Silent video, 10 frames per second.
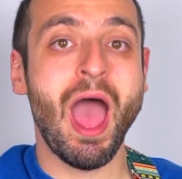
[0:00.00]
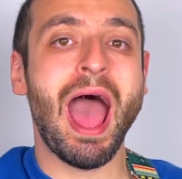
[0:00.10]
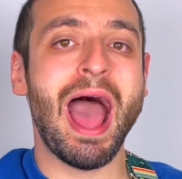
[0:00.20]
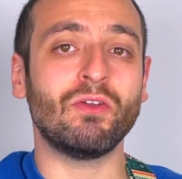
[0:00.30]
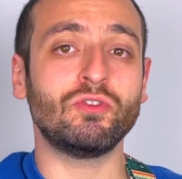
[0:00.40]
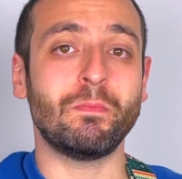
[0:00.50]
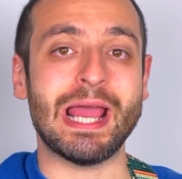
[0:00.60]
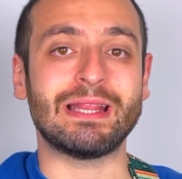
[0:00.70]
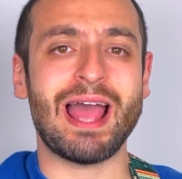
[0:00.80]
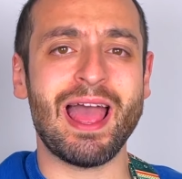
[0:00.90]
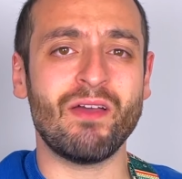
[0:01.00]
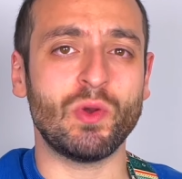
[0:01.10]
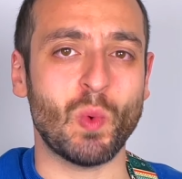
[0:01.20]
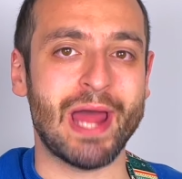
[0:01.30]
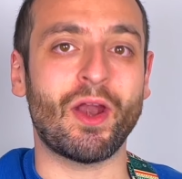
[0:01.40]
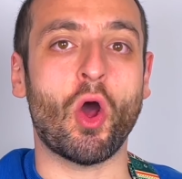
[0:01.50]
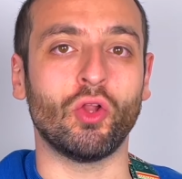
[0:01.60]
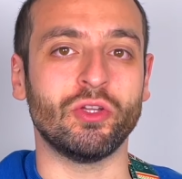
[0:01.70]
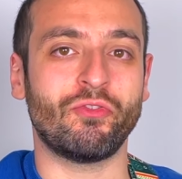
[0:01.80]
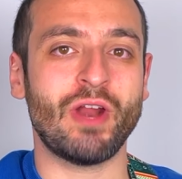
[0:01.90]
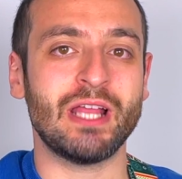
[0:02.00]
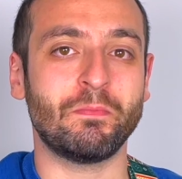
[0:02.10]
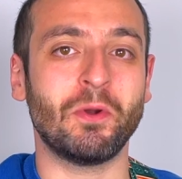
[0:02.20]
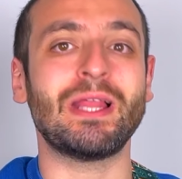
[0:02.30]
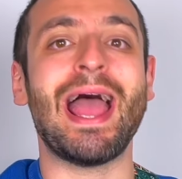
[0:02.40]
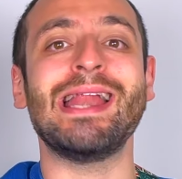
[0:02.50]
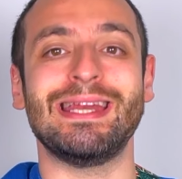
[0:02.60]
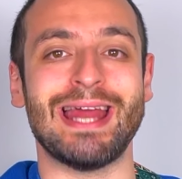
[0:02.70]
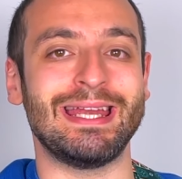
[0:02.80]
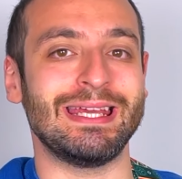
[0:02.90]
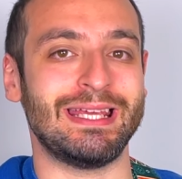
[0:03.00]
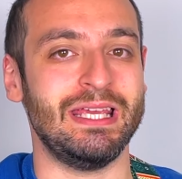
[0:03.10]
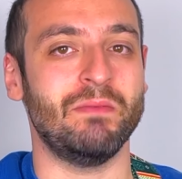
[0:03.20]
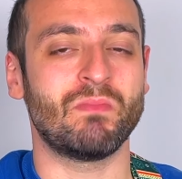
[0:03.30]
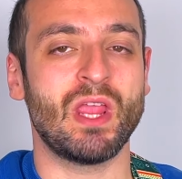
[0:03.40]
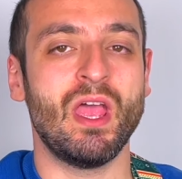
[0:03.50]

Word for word: how to play it everywhere on the fretboard and in any key.